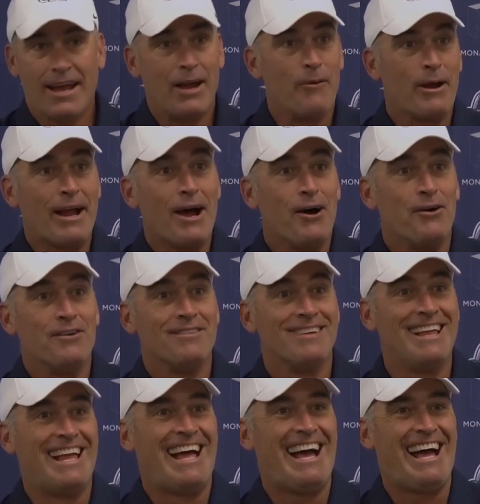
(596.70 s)
Here we go.
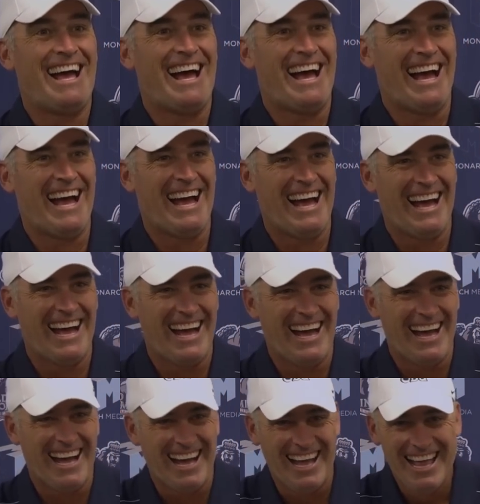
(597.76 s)

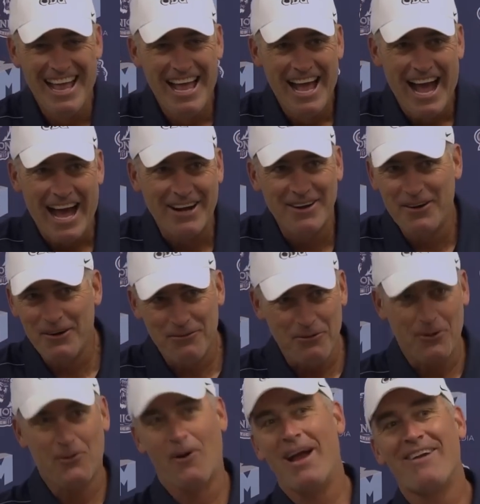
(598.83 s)
I don't know if
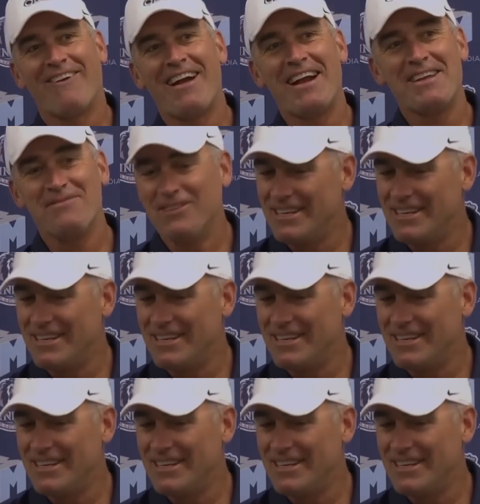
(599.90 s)
we're quite ready,